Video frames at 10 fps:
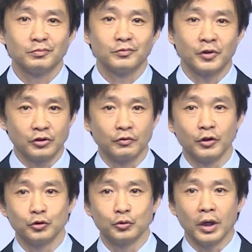first of all,
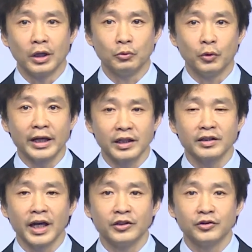to
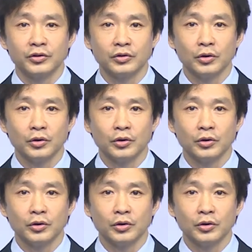recognize